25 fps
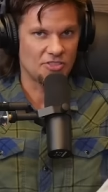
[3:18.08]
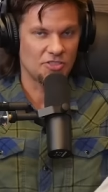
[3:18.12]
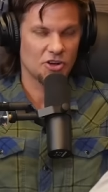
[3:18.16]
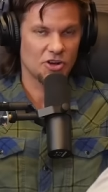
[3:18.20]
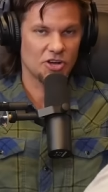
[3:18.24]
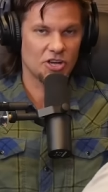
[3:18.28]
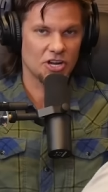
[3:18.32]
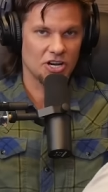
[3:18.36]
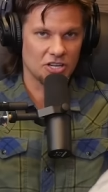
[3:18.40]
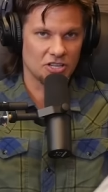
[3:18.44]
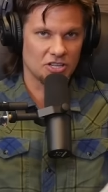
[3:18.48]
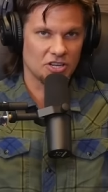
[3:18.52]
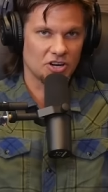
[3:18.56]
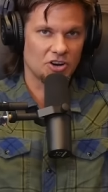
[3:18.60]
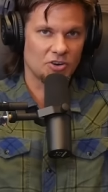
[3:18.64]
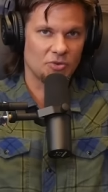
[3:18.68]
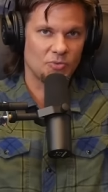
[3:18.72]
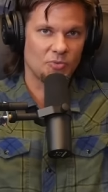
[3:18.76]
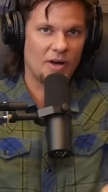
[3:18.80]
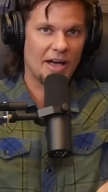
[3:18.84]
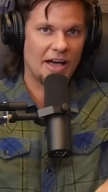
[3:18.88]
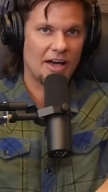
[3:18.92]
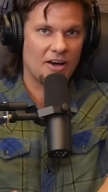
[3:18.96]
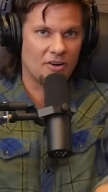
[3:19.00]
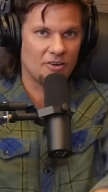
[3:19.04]
then they're going to
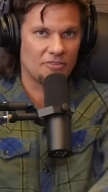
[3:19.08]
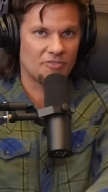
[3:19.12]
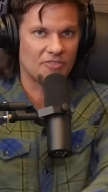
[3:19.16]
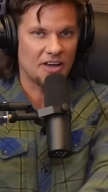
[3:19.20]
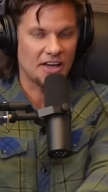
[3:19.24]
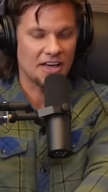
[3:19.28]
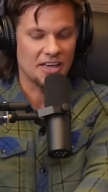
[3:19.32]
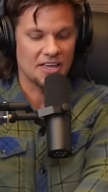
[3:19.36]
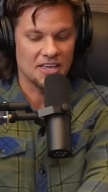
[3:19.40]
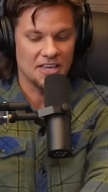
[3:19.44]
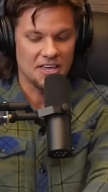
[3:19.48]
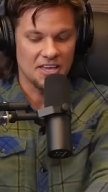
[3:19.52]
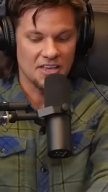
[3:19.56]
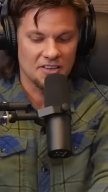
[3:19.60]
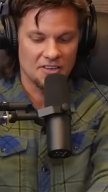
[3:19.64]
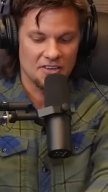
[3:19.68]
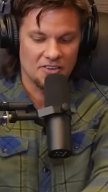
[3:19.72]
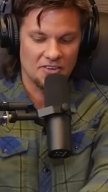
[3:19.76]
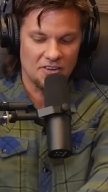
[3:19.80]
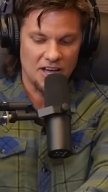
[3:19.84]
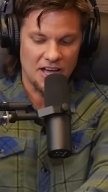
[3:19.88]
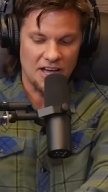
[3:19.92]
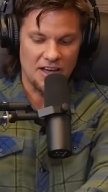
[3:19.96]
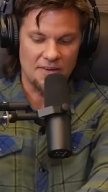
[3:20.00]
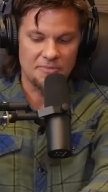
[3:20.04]
learn, wow, I'm
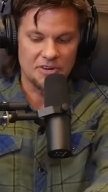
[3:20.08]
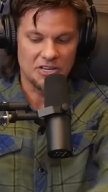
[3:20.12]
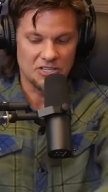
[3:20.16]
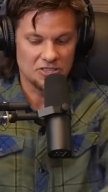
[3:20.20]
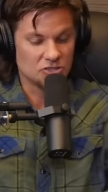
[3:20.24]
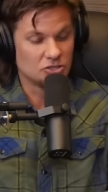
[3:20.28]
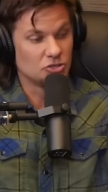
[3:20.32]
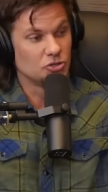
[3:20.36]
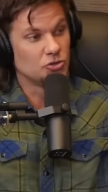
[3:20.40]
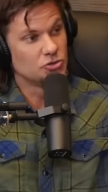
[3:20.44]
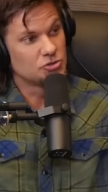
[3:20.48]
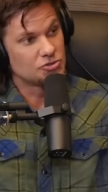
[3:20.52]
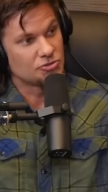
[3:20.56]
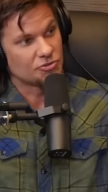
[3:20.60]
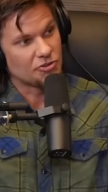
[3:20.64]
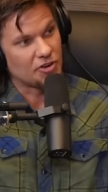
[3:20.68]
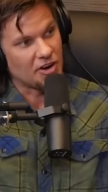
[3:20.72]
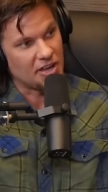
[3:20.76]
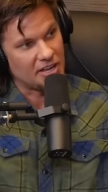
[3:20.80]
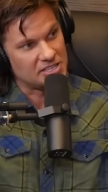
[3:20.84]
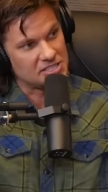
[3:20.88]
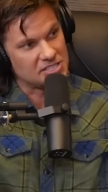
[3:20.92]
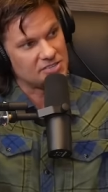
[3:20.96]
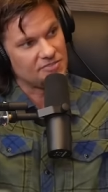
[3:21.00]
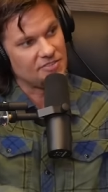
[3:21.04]
going to lose
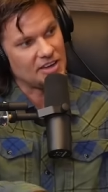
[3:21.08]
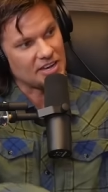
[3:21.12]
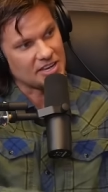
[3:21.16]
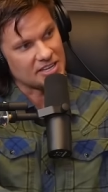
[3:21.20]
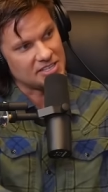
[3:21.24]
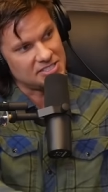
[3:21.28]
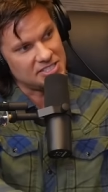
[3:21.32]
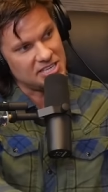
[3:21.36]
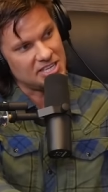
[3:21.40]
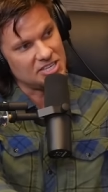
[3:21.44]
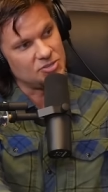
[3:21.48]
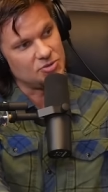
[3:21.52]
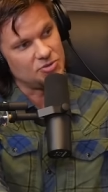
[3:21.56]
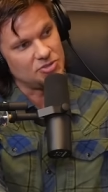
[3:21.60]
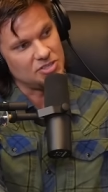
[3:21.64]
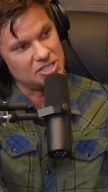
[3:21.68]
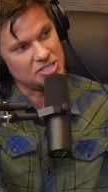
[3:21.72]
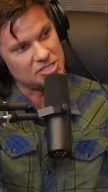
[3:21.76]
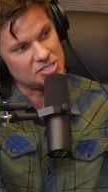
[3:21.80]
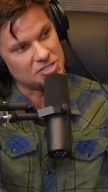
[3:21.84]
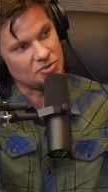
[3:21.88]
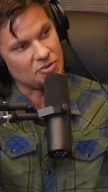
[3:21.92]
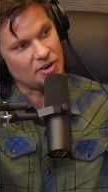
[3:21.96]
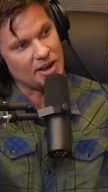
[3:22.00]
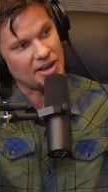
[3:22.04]
friends if I continue in
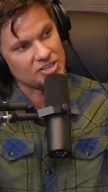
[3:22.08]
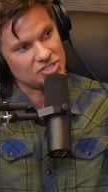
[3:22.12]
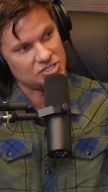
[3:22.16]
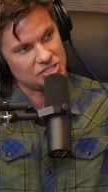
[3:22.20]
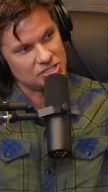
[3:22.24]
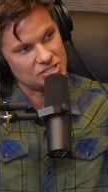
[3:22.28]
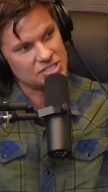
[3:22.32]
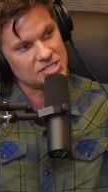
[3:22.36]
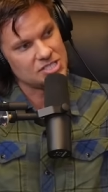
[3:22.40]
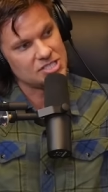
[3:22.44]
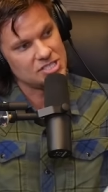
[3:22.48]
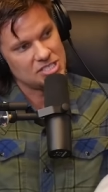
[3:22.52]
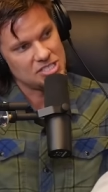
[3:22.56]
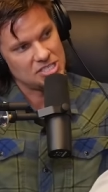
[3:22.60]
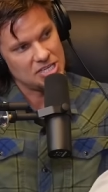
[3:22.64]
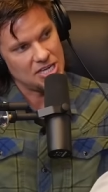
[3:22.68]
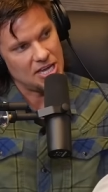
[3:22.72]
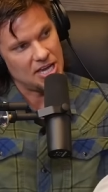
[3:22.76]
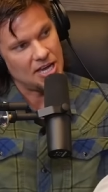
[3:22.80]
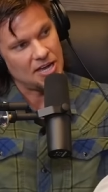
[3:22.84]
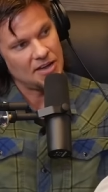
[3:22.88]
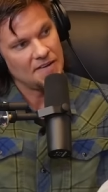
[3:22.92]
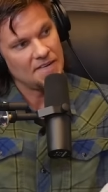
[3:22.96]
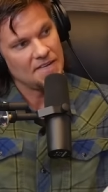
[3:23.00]
these directions. Yeah.